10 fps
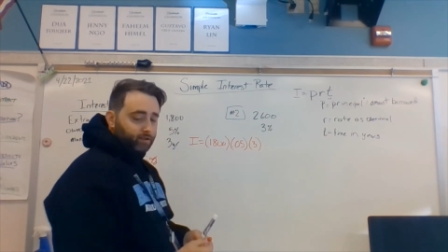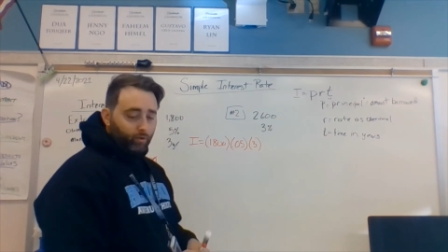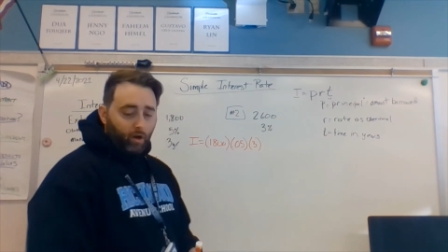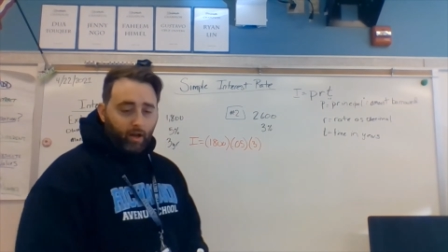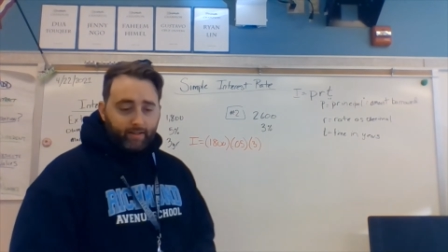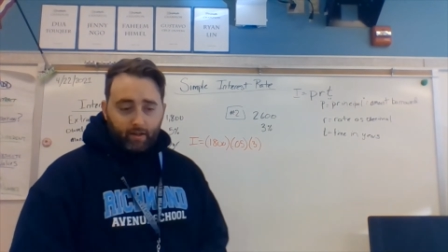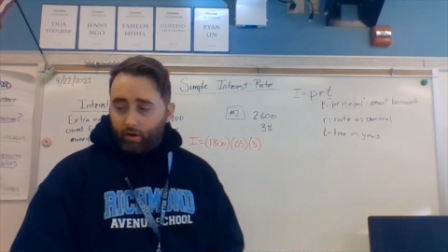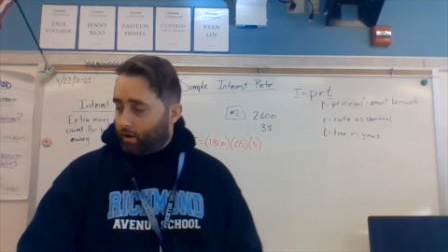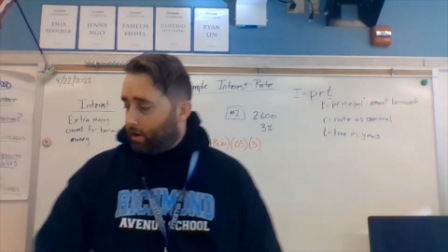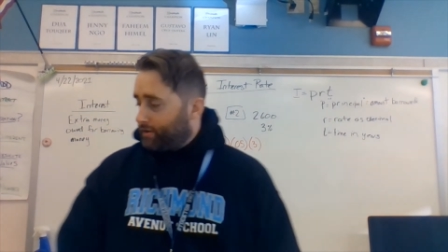so you guys can
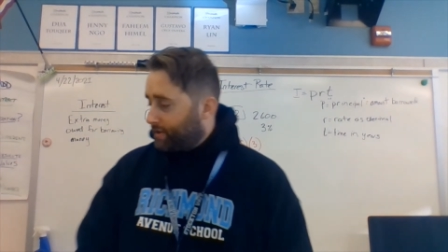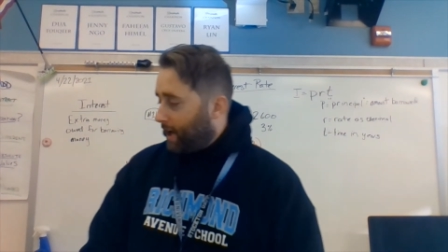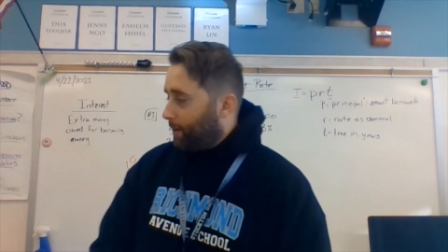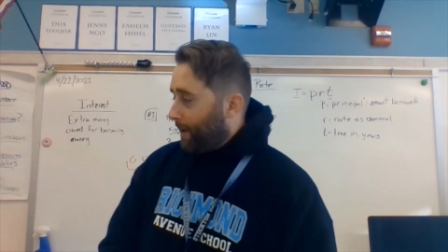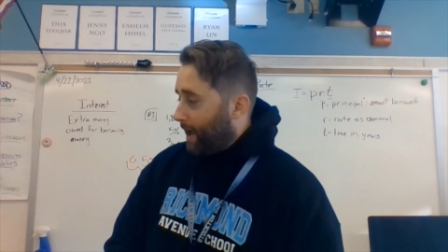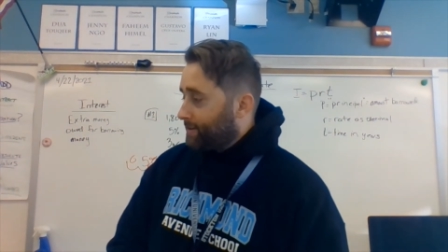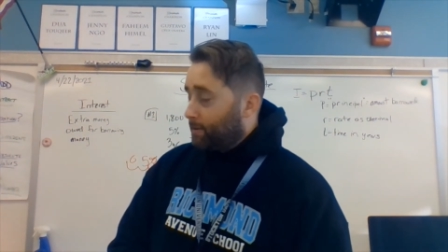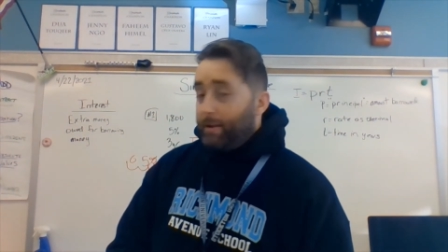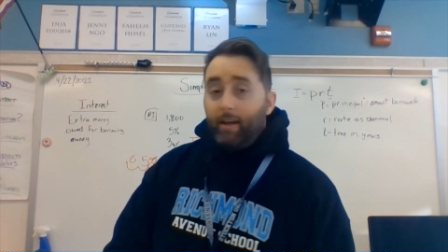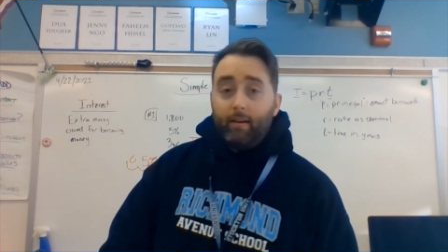all stop
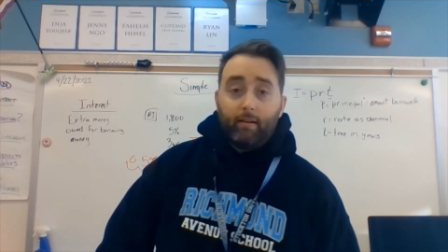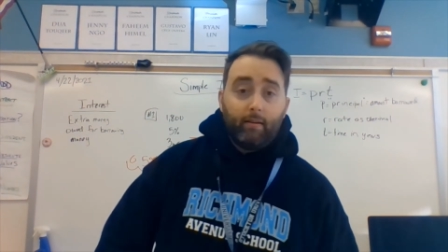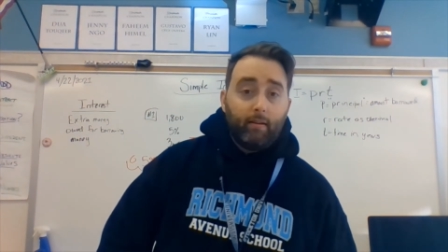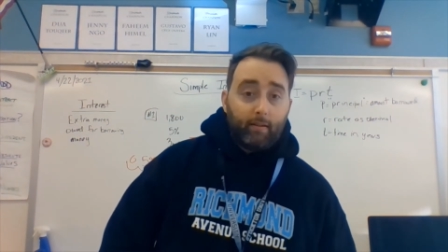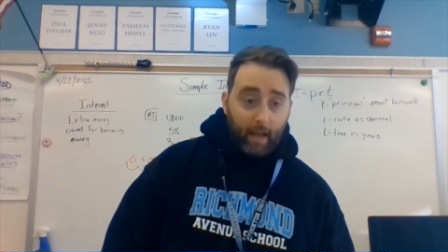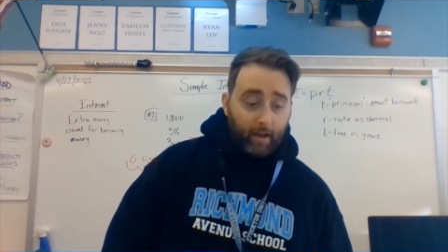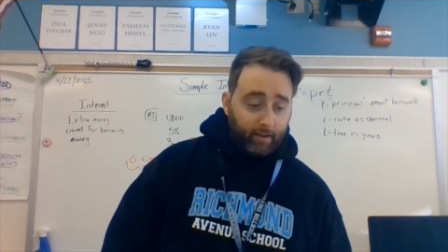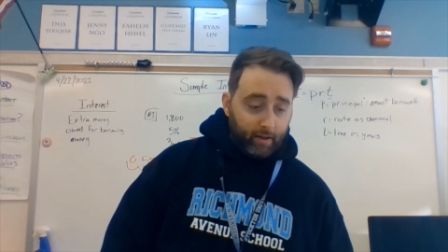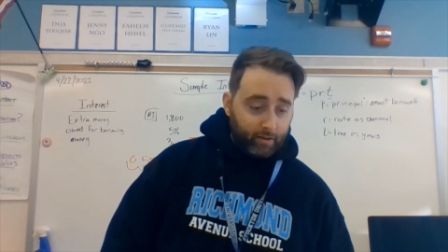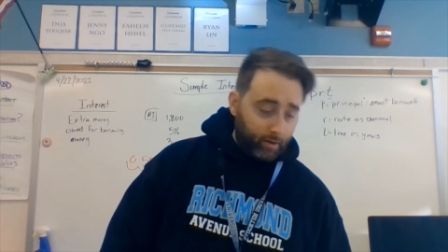asking me. Calculators